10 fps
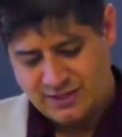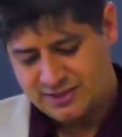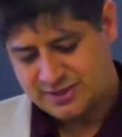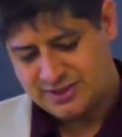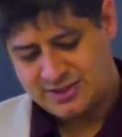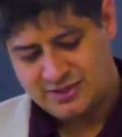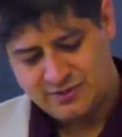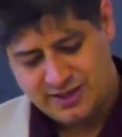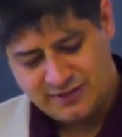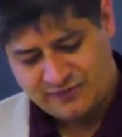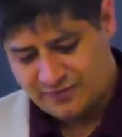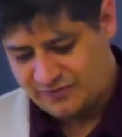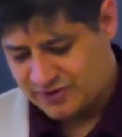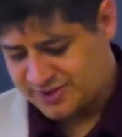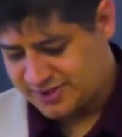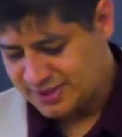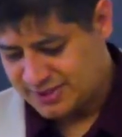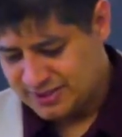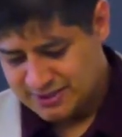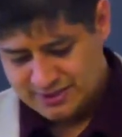Let's continue reading from verse
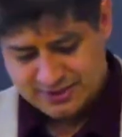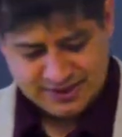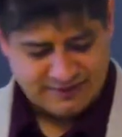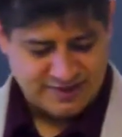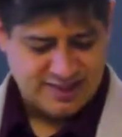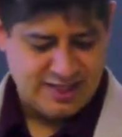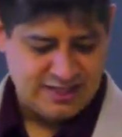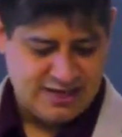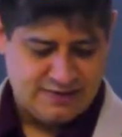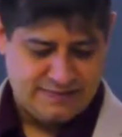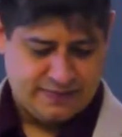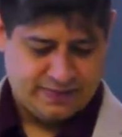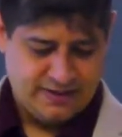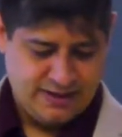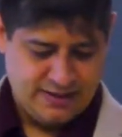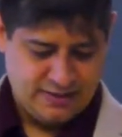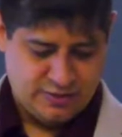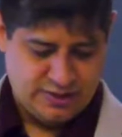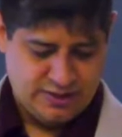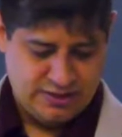17 now, and
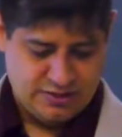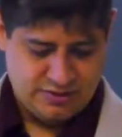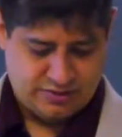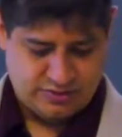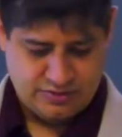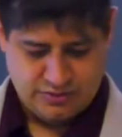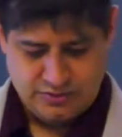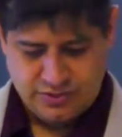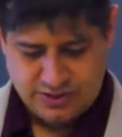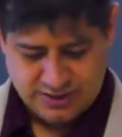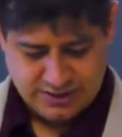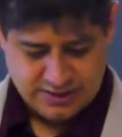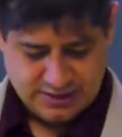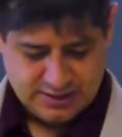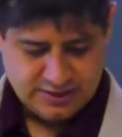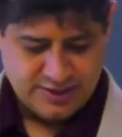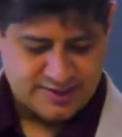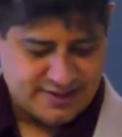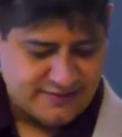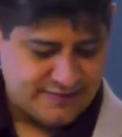we're going to go through
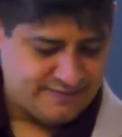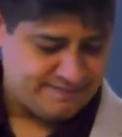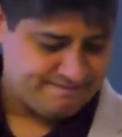37.